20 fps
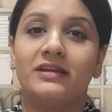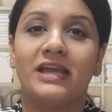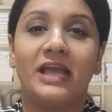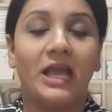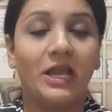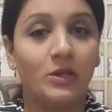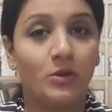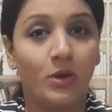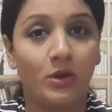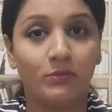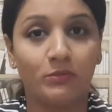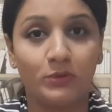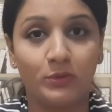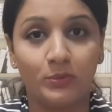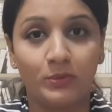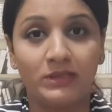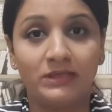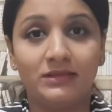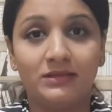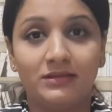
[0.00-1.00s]
Hello
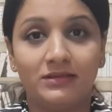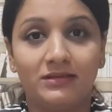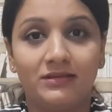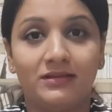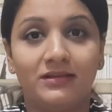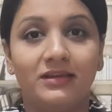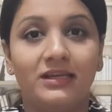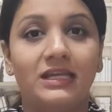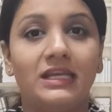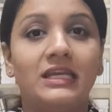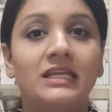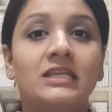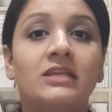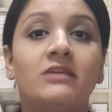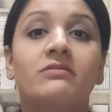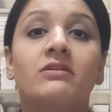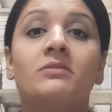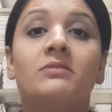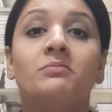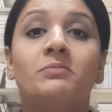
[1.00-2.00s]
everyone. In
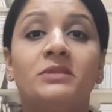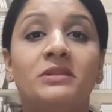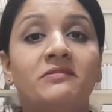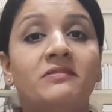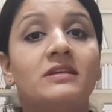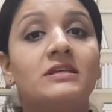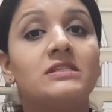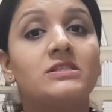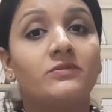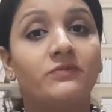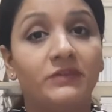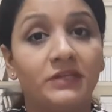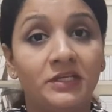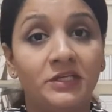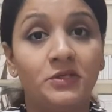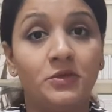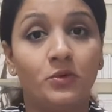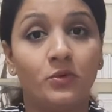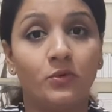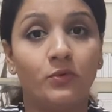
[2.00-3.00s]
our previous
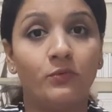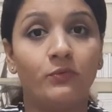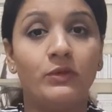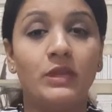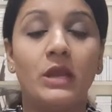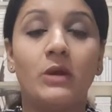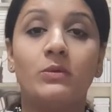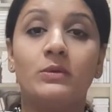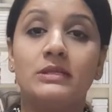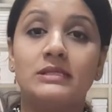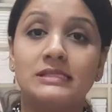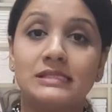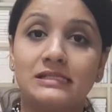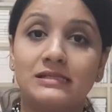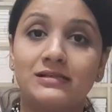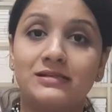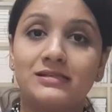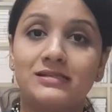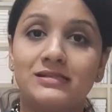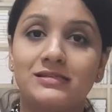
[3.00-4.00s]
video, we have
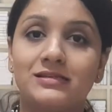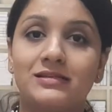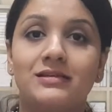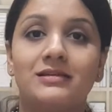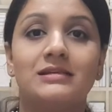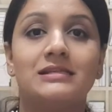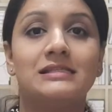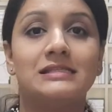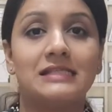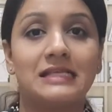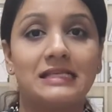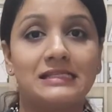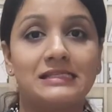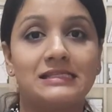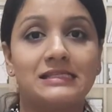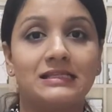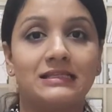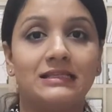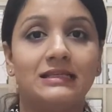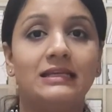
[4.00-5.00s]
discussed
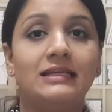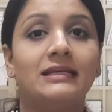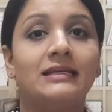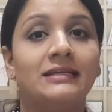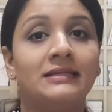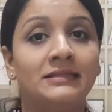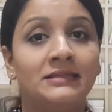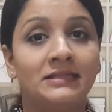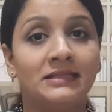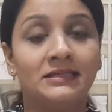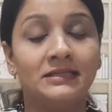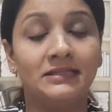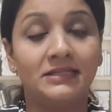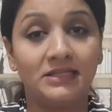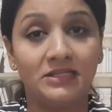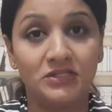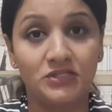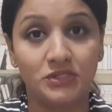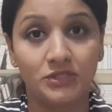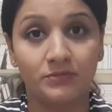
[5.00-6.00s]
sensory
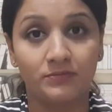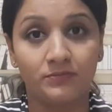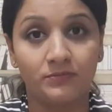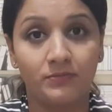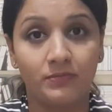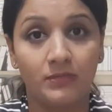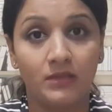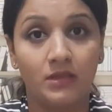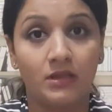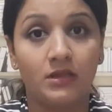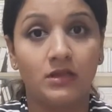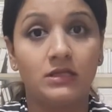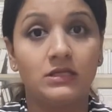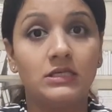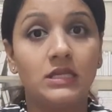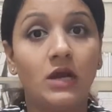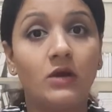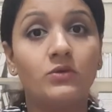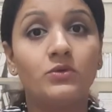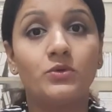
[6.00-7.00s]
integration.
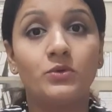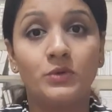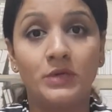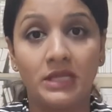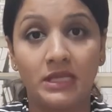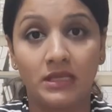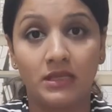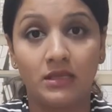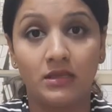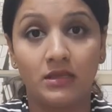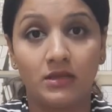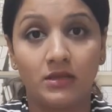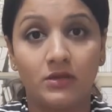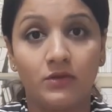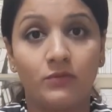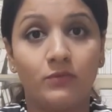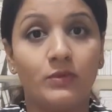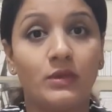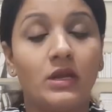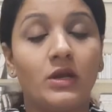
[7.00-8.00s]
Now today,
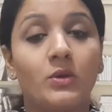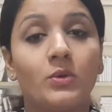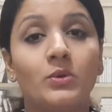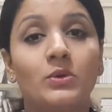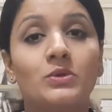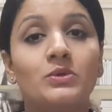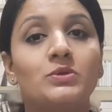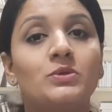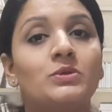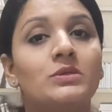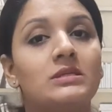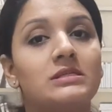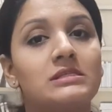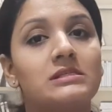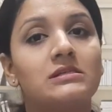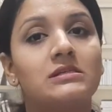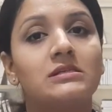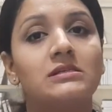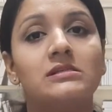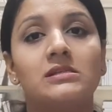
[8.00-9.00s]
we are going to
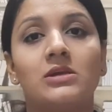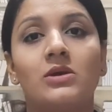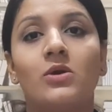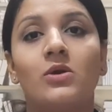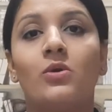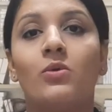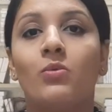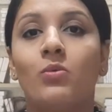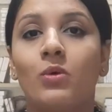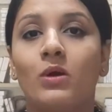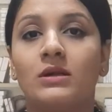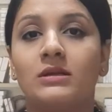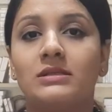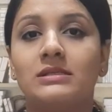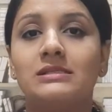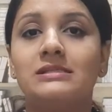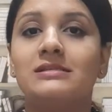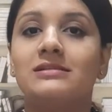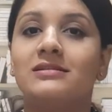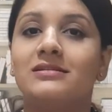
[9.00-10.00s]
discuss what
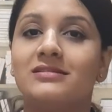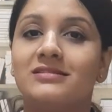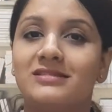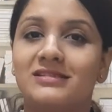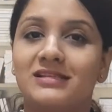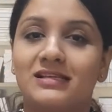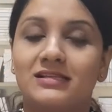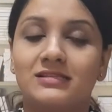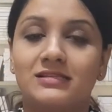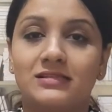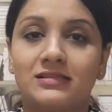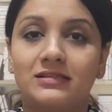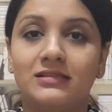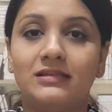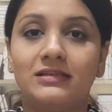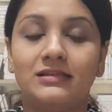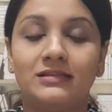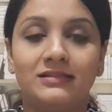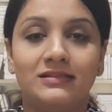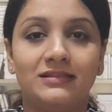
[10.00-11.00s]
is sensory
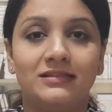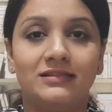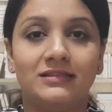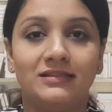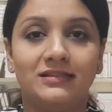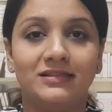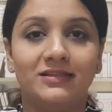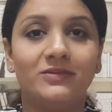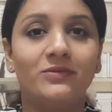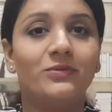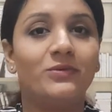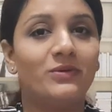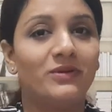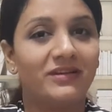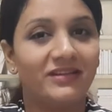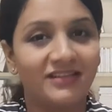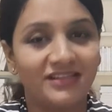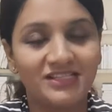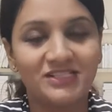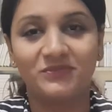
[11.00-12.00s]
integrative
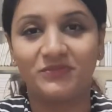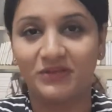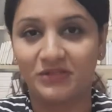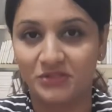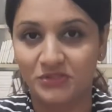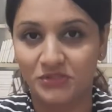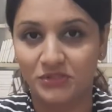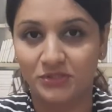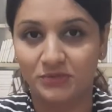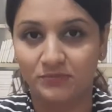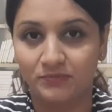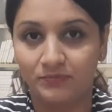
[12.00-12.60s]
dysfunction.